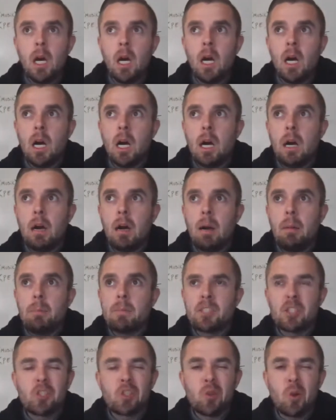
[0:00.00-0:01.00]

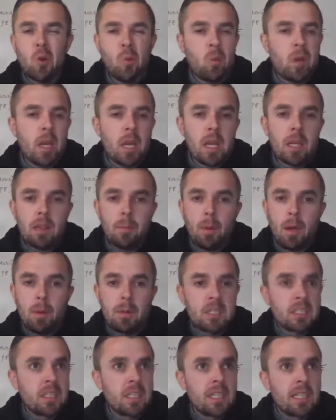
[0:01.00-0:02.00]
It's a short week. They're
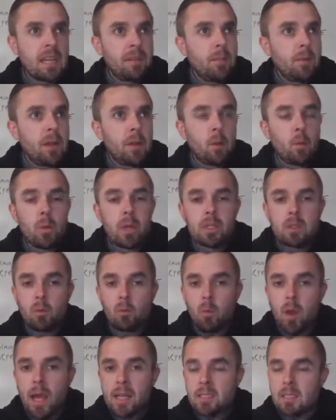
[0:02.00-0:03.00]
probably just going to give him another week
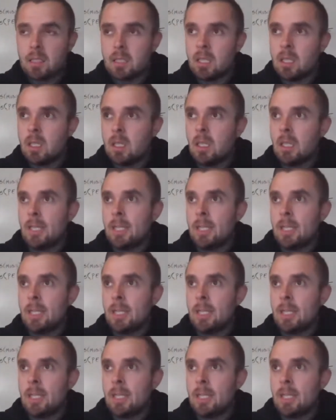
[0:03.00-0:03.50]
to rest.